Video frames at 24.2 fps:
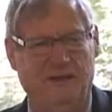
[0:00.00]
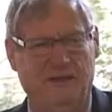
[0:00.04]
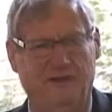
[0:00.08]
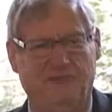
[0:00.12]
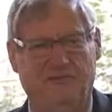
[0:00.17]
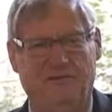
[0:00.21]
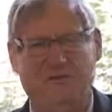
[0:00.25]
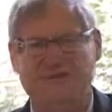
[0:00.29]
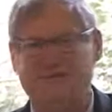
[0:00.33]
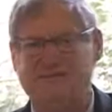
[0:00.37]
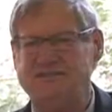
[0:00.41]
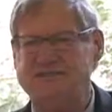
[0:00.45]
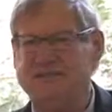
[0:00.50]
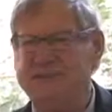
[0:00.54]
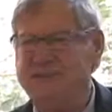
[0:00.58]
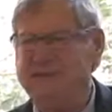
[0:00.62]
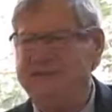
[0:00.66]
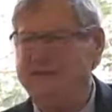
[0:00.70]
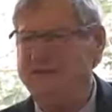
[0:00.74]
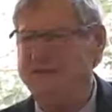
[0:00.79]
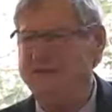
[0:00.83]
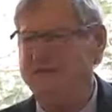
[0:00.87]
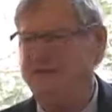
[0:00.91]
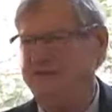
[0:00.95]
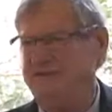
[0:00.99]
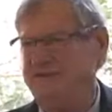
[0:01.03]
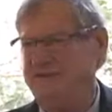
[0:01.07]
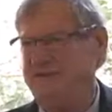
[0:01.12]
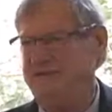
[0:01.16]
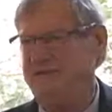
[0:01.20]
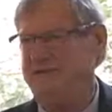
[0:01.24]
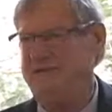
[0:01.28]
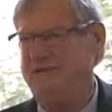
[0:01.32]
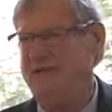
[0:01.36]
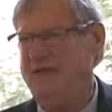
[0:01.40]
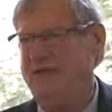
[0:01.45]
when it's named,
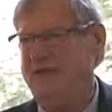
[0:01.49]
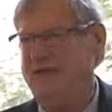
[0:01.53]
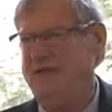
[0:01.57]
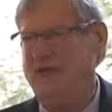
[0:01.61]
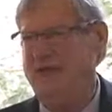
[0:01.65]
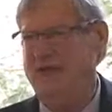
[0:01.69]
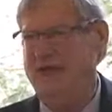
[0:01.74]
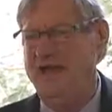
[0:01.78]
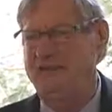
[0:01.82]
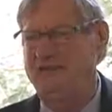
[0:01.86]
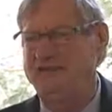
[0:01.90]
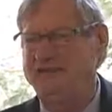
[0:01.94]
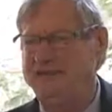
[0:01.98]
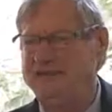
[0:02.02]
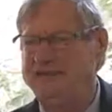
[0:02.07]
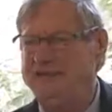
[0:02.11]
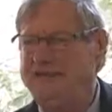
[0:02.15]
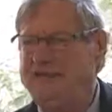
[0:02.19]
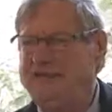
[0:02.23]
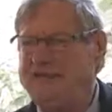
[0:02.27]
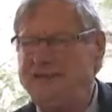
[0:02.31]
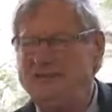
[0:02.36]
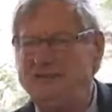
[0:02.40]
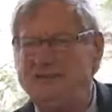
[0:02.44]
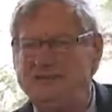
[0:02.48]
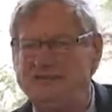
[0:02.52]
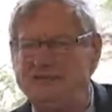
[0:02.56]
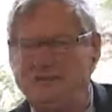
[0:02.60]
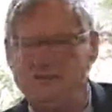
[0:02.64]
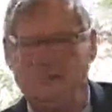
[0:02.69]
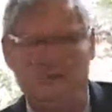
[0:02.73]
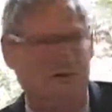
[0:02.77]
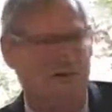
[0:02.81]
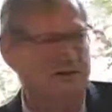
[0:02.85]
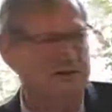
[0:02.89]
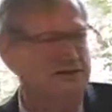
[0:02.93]
and you lean
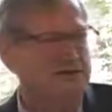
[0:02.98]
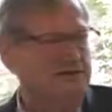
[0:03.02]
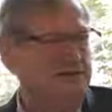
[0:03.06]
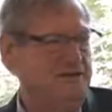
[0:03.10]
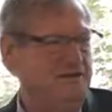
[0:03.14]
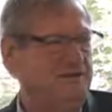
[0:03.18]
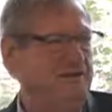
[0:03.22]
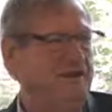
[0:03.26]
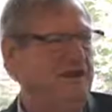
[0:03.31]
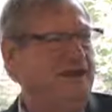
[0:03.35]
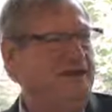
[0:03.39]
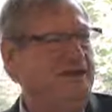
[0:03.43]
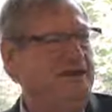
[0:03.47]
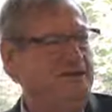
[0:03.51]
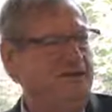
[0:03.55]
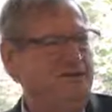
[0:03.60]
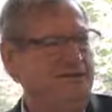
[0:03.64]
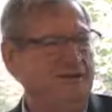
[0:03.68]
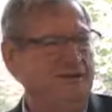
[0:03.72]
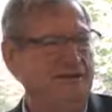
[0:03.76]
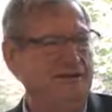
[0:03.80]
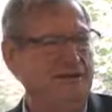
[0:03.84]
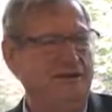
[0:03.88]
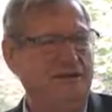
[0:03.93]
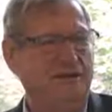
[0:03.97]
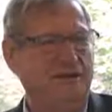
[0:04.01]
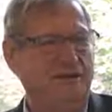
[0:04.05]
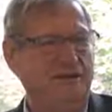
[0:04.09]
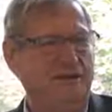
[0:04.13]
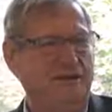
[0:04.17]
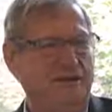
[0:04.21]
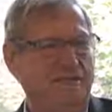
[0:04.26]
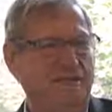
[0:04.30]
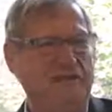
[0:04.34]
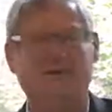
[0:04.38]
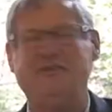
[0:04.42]
towards the pain,
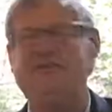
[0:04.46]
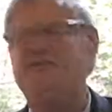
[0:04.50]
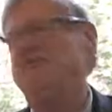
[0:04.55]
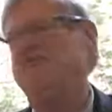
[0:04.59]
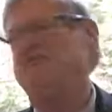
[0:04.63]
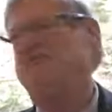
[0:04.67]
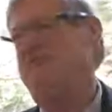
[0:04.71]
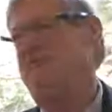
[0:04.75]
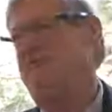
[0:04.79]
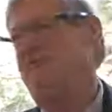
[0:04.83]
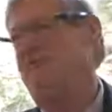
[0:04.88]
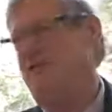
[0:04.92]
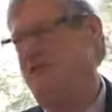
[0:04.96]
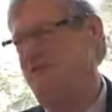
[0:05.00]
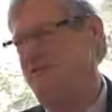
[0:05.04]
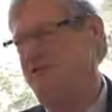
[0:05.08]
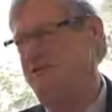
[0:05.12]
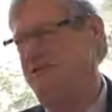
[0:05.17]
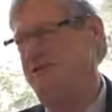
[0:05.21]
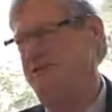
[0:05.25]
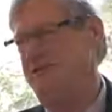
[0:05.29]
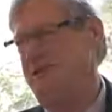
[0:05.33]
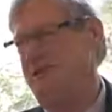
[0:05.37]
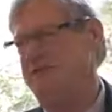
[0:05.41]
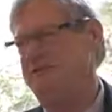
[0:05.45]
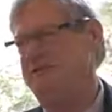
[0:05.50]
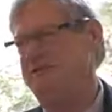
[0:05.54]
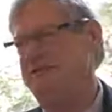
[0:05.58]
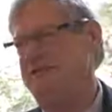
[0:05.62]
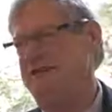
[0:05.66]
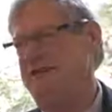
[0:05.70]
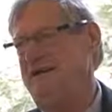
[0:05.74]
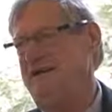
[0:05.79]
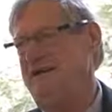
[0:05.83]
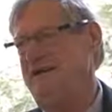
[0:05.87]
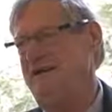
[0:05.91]
then there's the
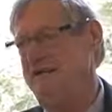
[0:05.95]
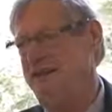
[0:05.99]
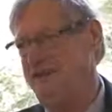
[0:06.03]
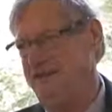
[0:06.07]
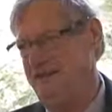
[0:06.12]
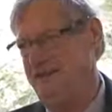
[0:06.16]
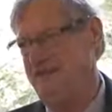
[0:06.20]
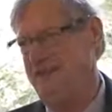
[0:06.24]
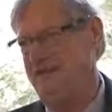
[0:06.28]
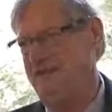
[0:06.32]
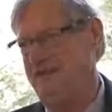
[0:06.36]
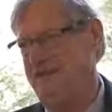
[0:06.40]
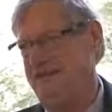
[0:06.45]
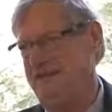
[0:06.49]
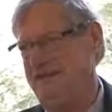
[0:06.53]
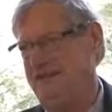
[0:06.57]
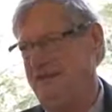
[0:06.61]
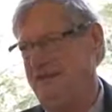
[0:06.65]
possibility of healing.